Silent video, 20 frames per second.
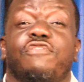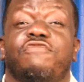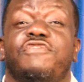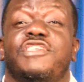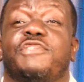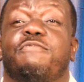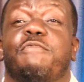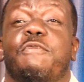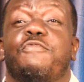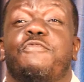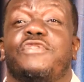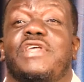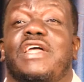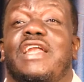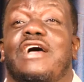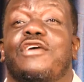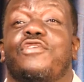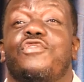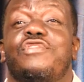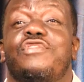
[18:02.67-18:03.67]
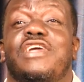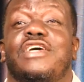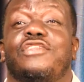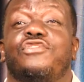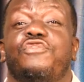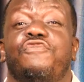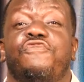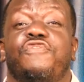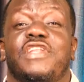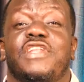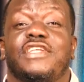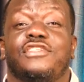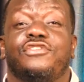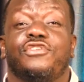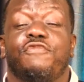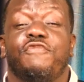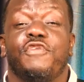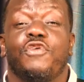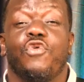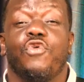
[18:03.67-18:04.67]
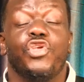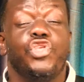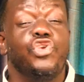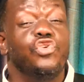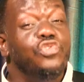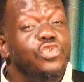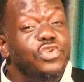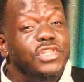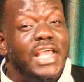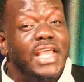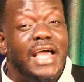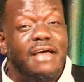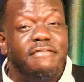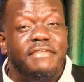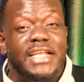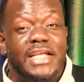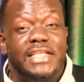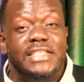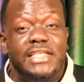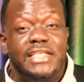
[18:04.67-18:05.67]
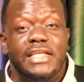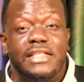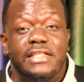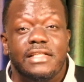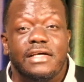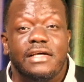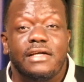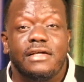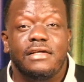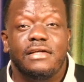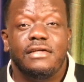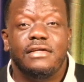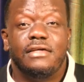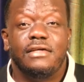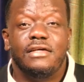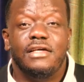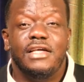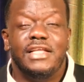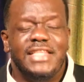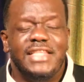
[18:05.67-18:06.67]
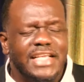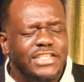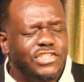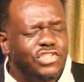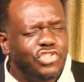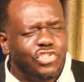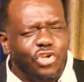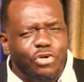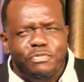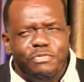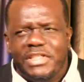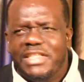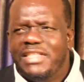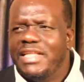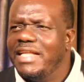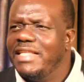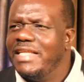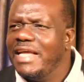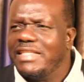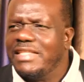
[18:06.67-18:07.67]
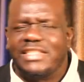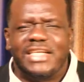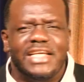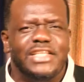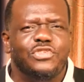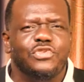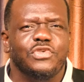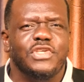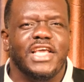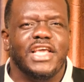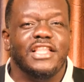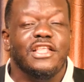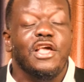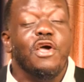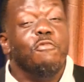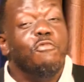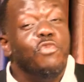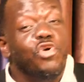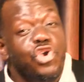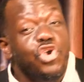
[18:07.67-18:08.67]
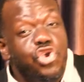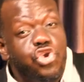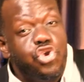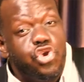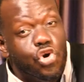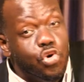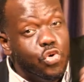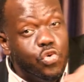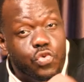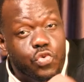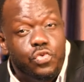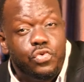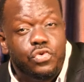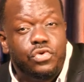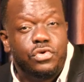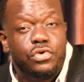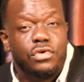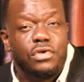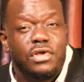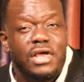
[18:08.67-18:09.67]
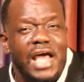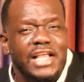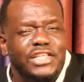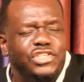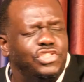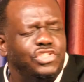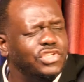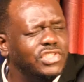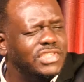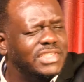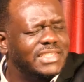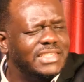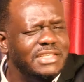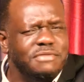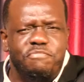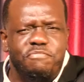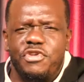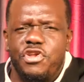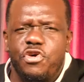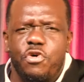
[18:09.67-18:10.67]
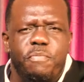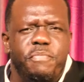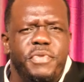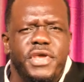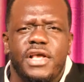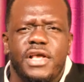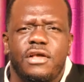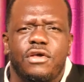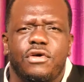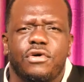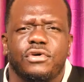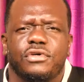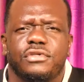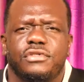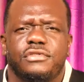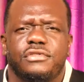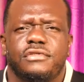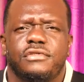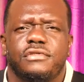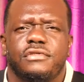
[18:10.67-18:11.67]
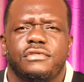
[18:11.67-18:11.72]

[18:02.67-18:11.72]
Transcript: of these people that are going and doing philanthropic work, you know they have an agenda. There's something that they are trying to get, but you are just simply obeying God.